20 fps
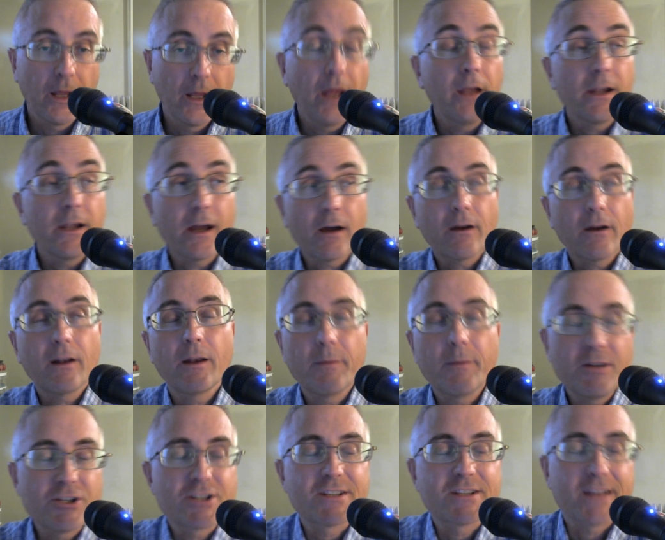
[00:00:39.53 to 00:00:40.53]
Now, let
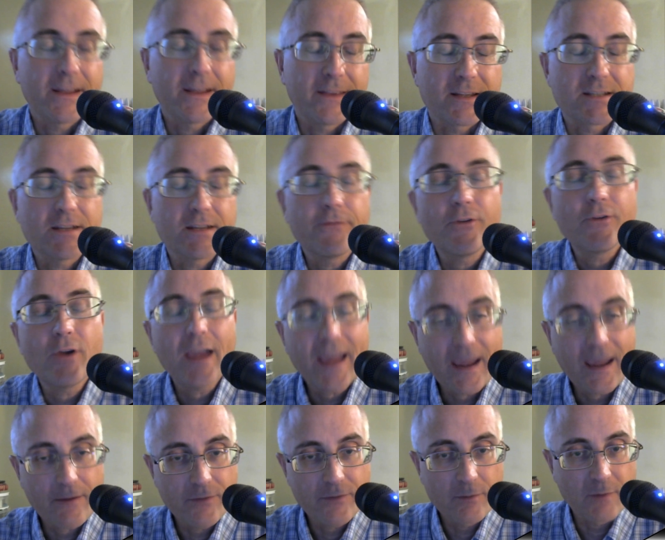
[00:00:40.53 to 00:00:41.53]
me just say this. If you
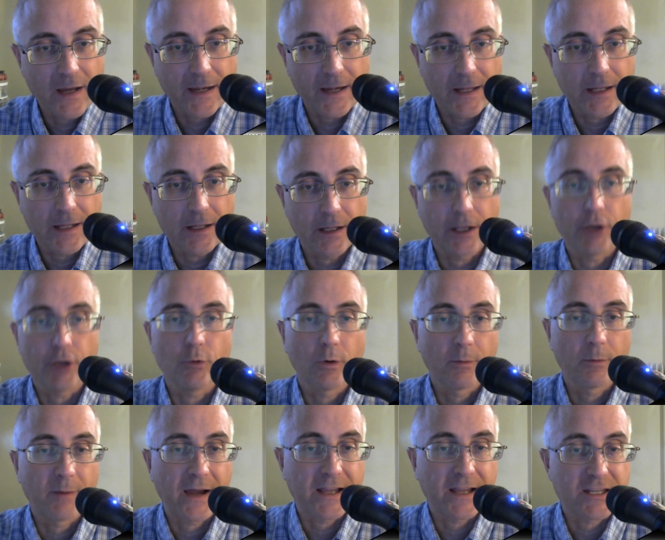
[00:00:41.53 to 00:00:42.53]
have the money and you want
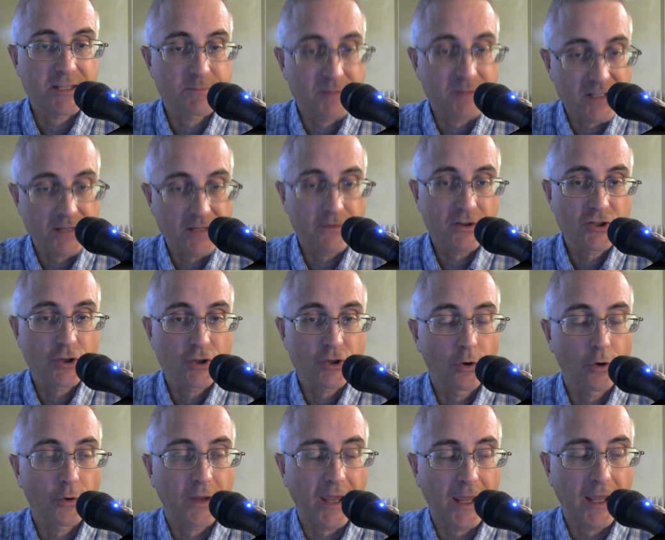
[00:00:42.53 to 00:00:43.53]
to buy a specific
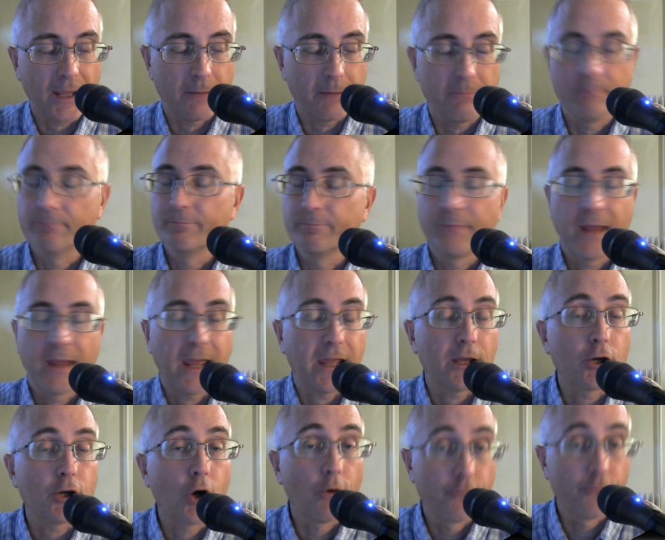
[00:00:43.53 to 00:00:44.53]
solo game, hey,
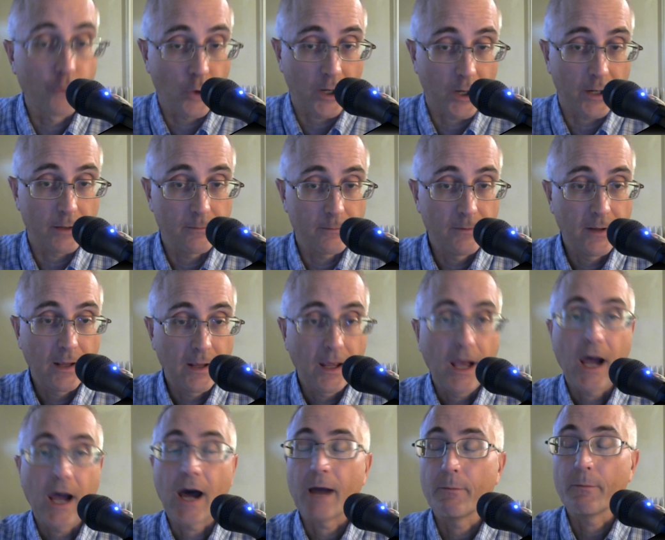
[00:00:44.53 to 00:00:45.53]
go for it.
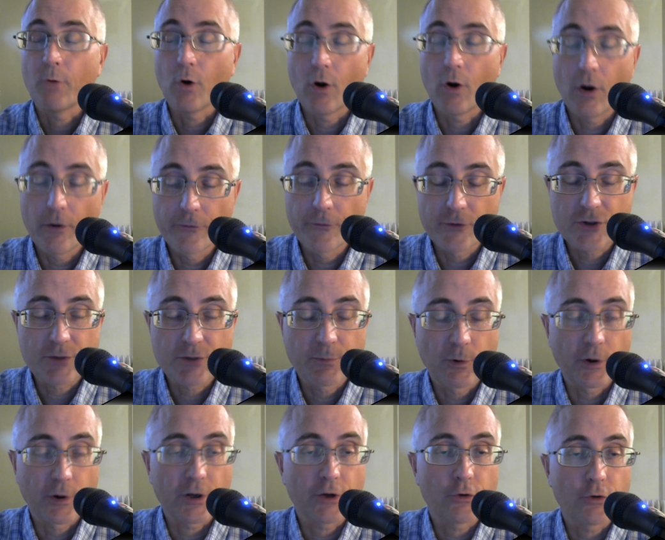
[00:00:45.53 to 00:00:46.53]
I'm all for
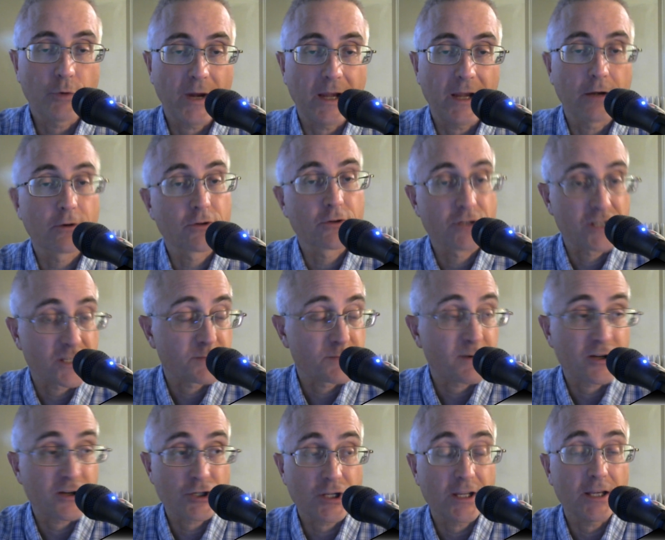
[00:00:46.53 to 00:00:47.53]
supporting creators,
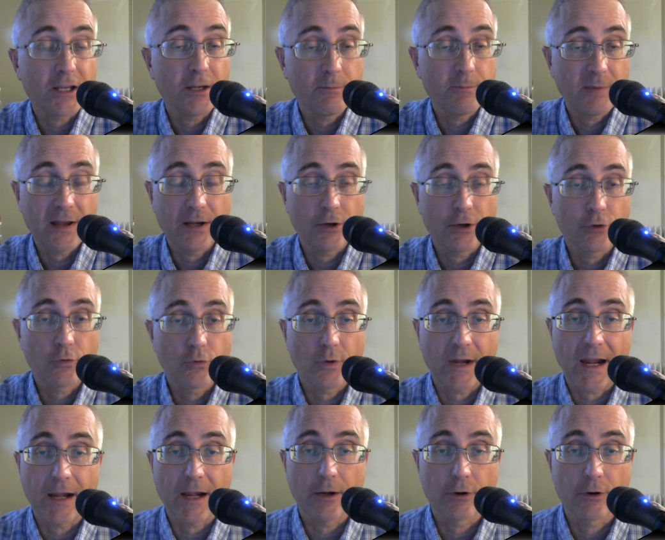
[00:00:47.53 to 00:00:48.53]
especially independent
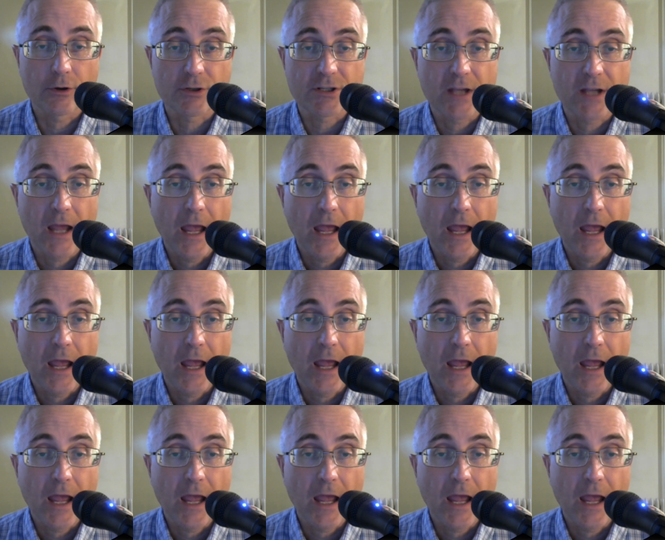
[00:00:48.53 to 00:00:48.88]
creators,